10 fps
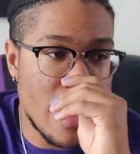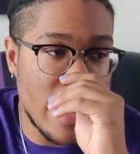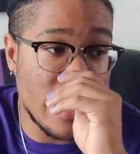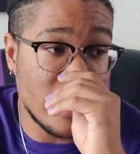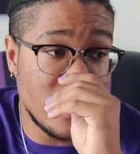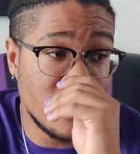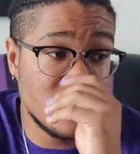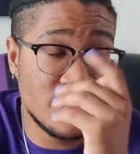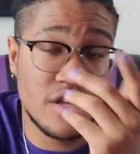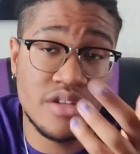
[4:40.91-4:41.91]
And
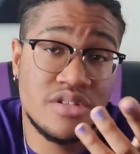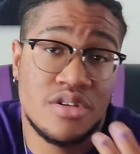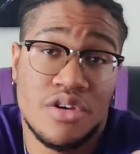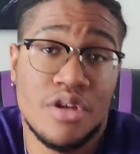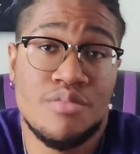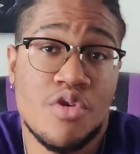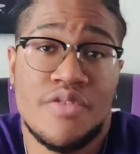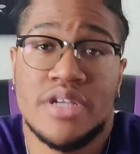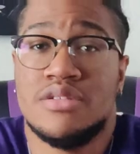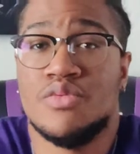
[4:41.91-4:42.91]
it's a good
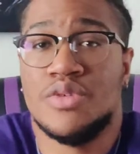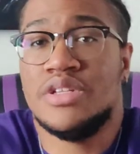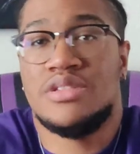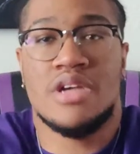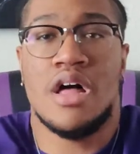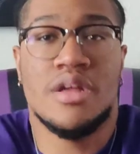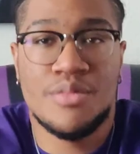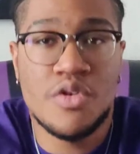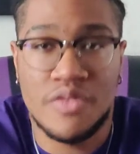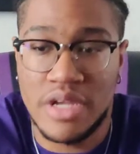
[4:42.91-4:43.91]
movie. It's a really solid
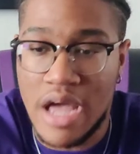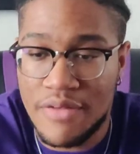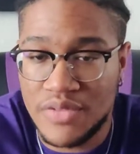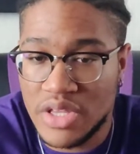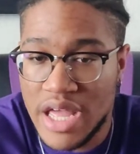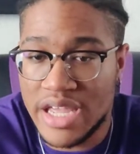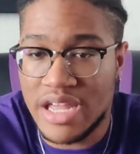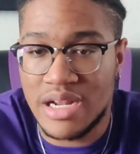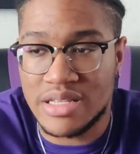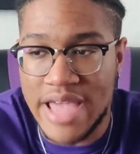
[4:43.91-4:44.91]
movie. I feel like
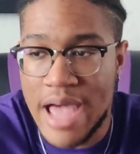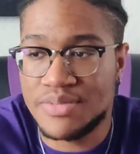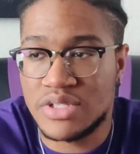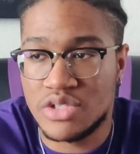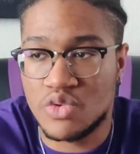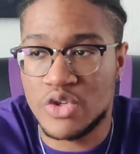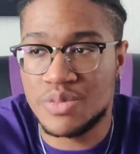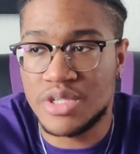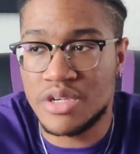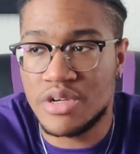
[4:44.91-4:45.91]
it adapts the source
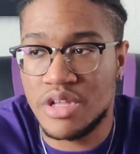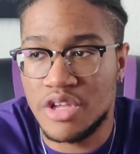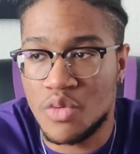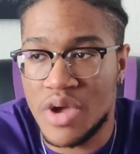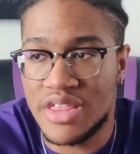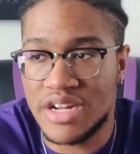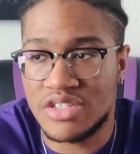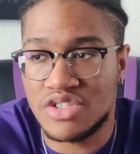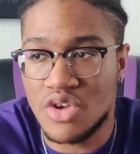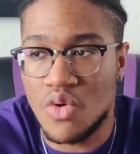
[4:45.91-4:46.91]
material in a way that
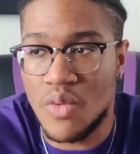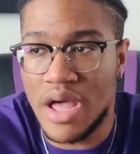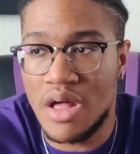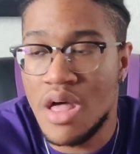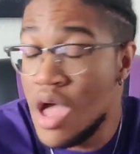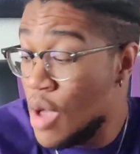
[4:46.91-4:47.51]
is so well.